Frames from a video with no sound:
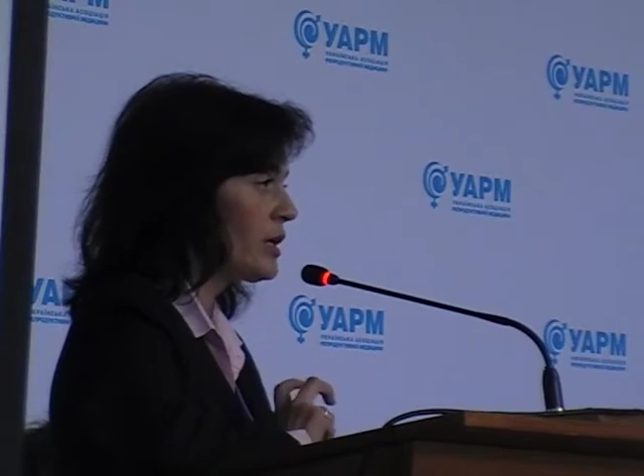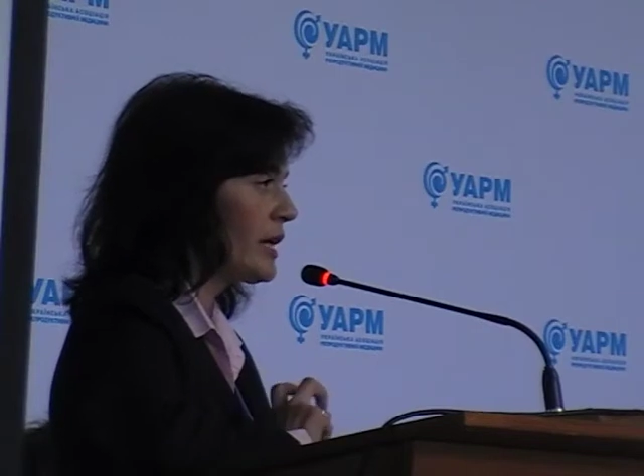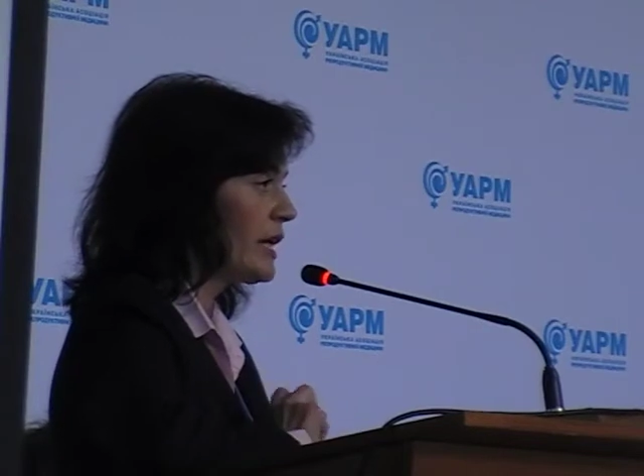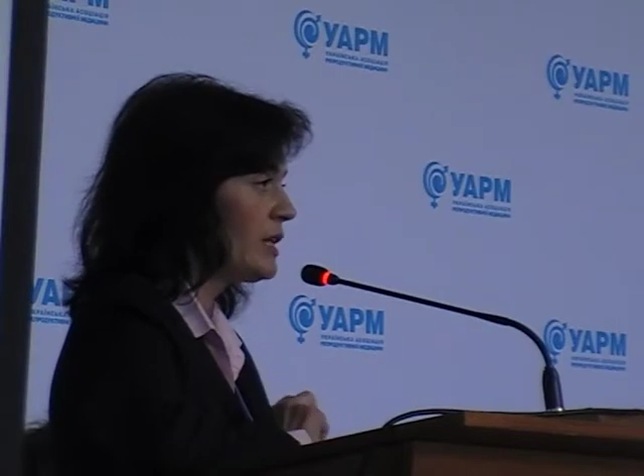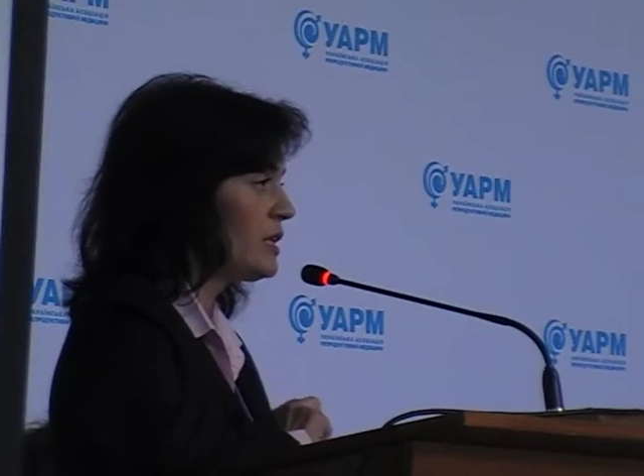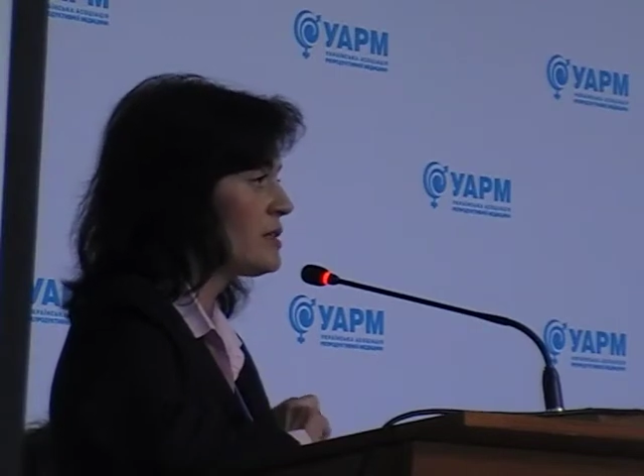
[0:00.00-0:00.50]

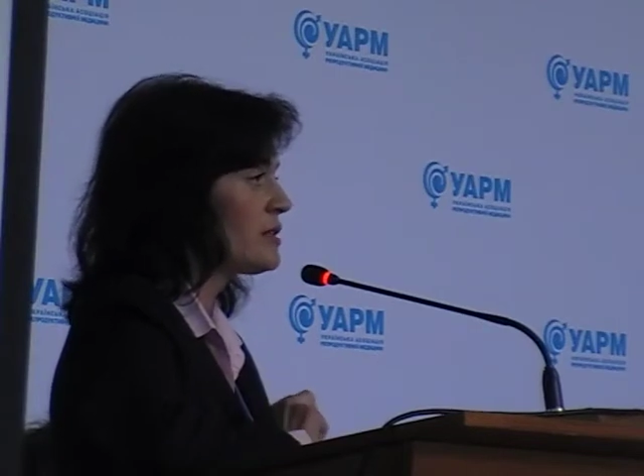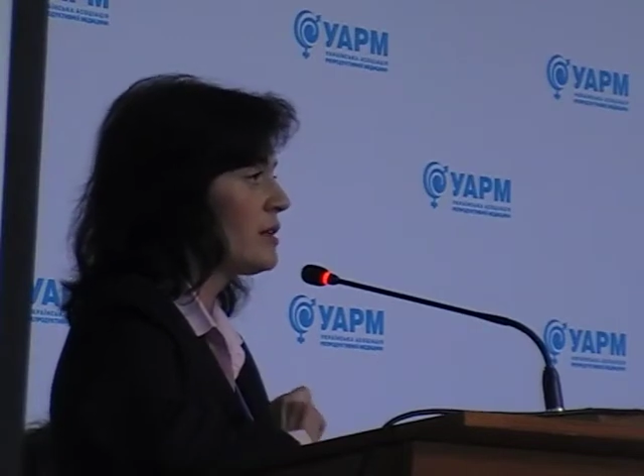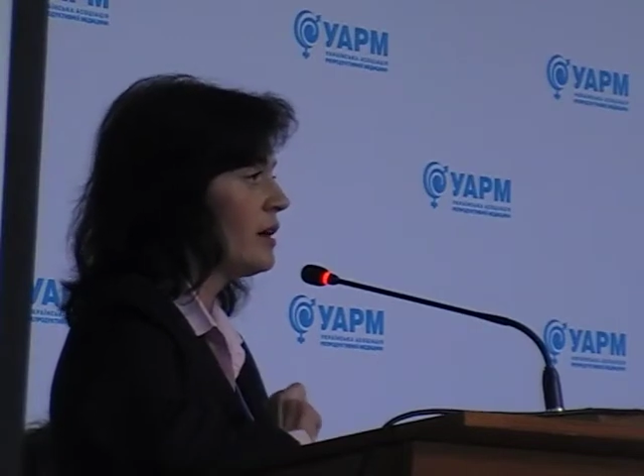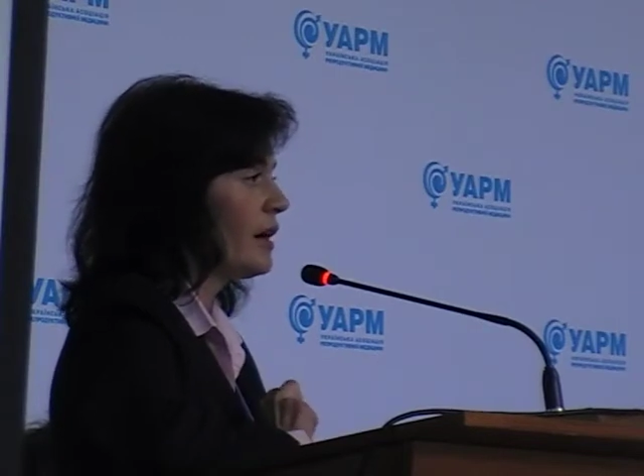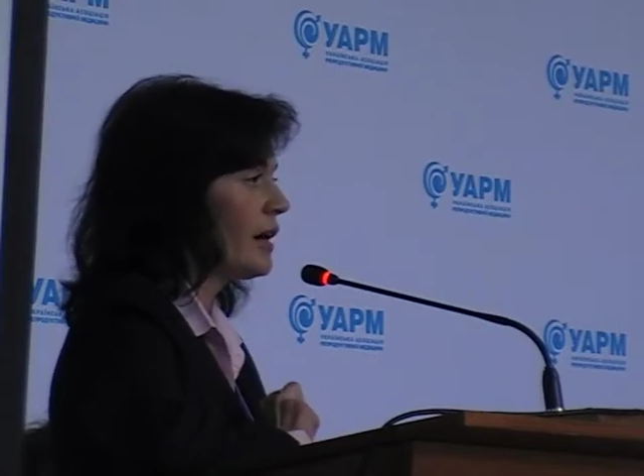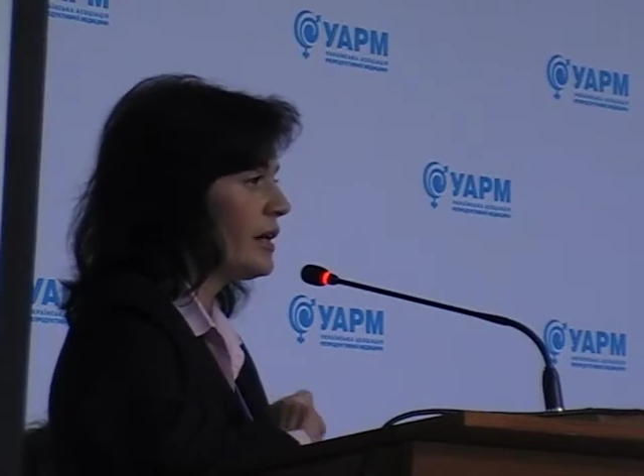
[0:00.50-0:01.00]

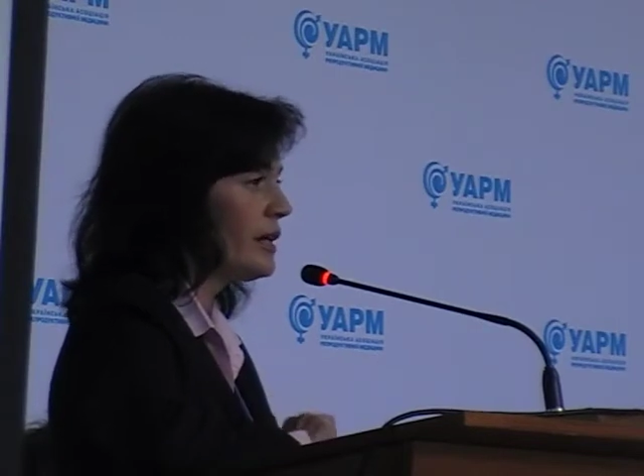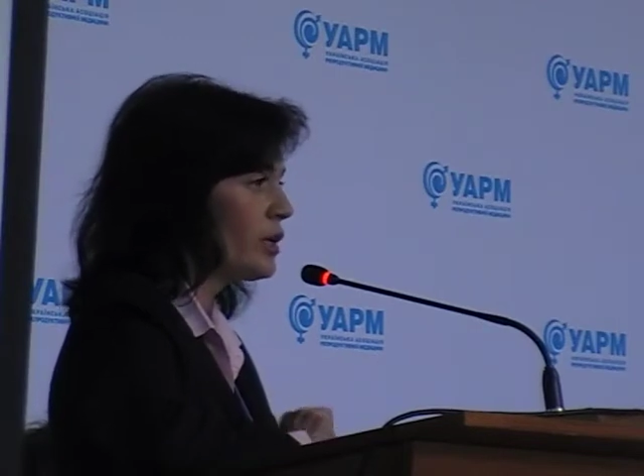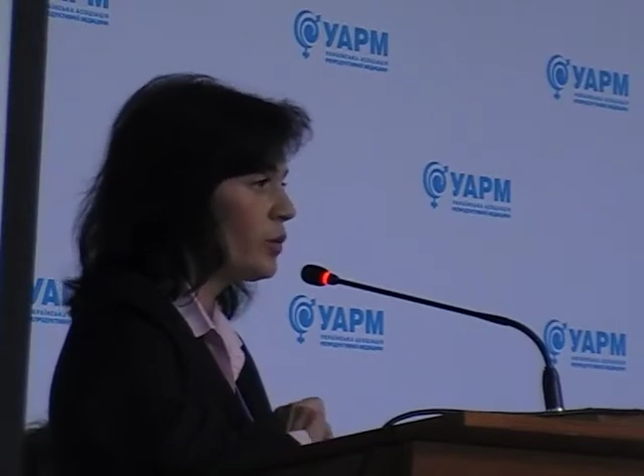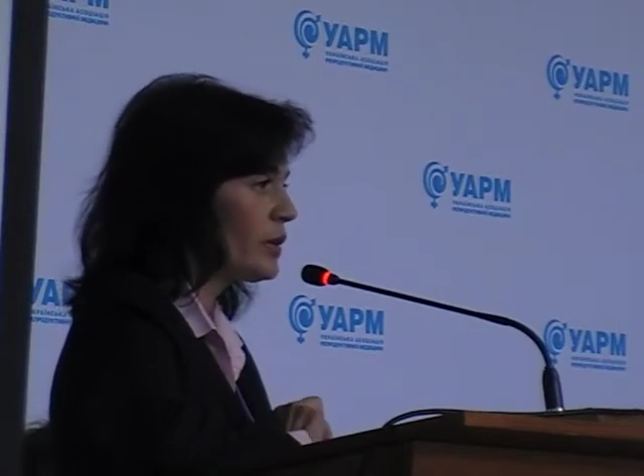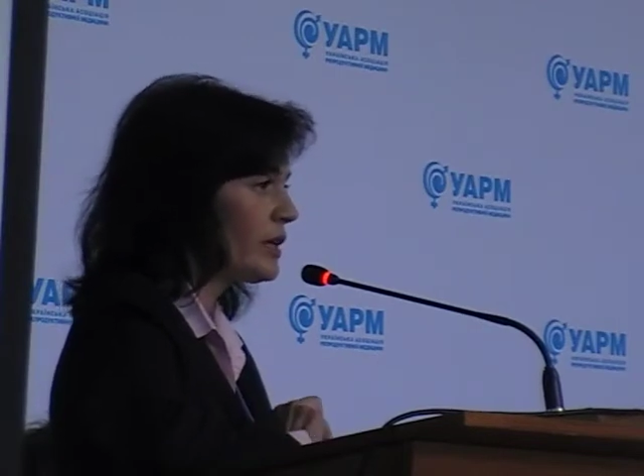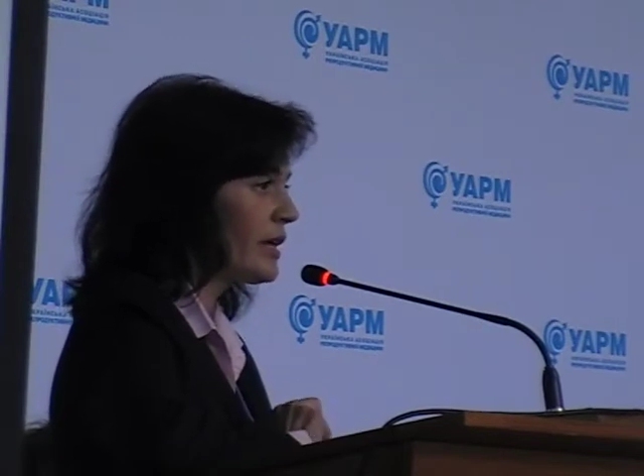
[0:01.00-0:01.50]
ladies are
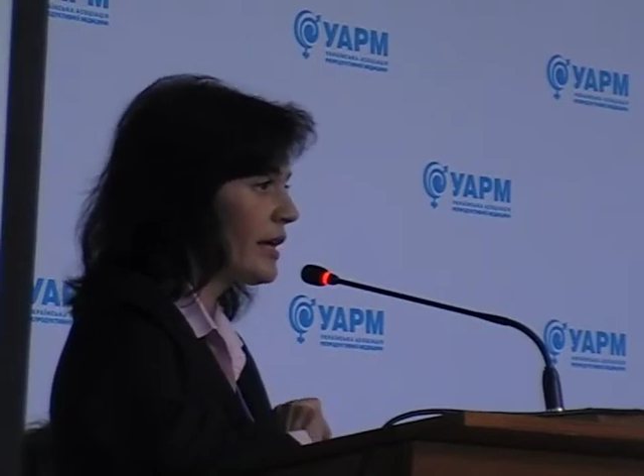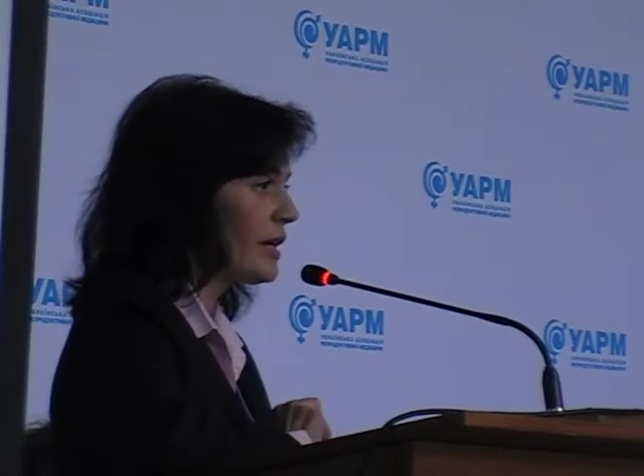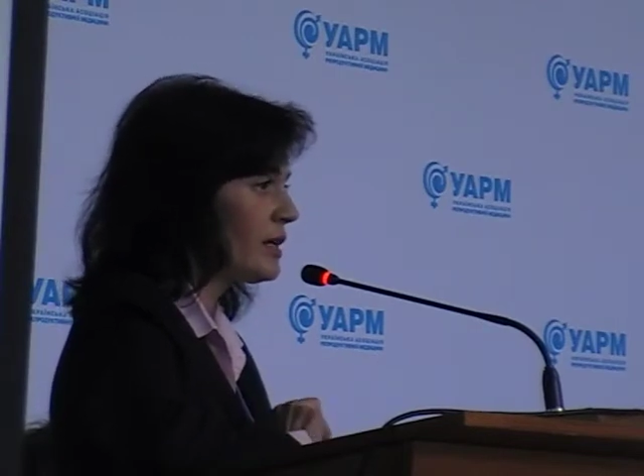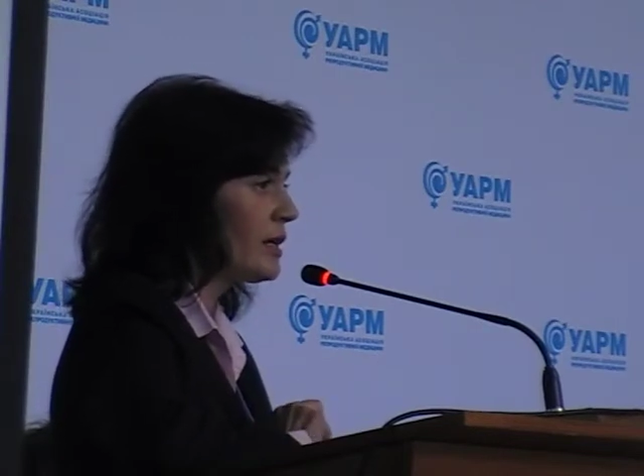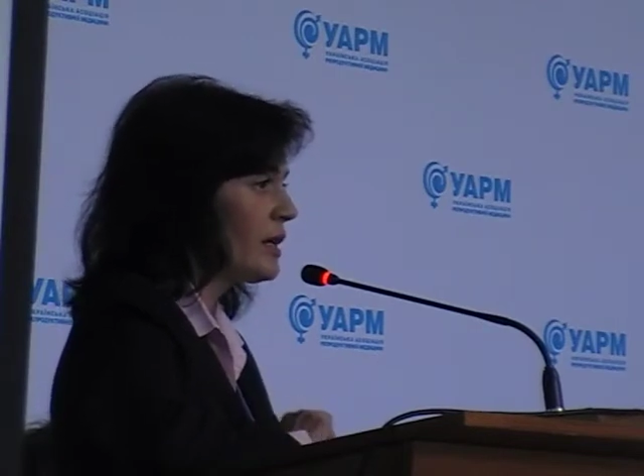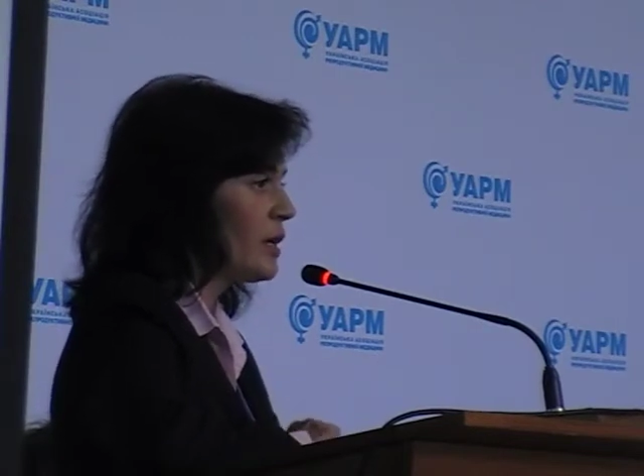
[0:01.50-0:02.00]
equal
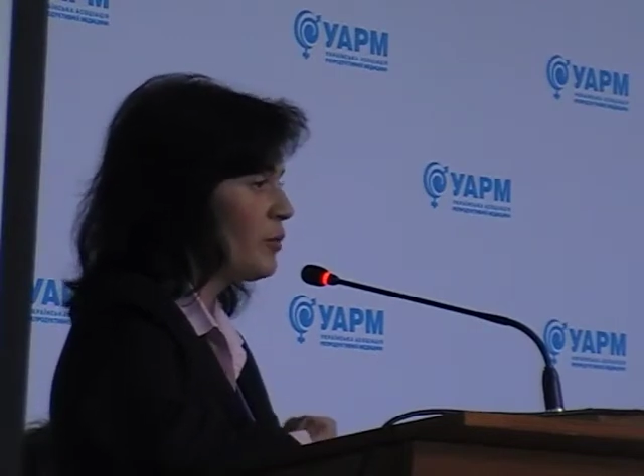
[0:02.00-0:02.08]
again,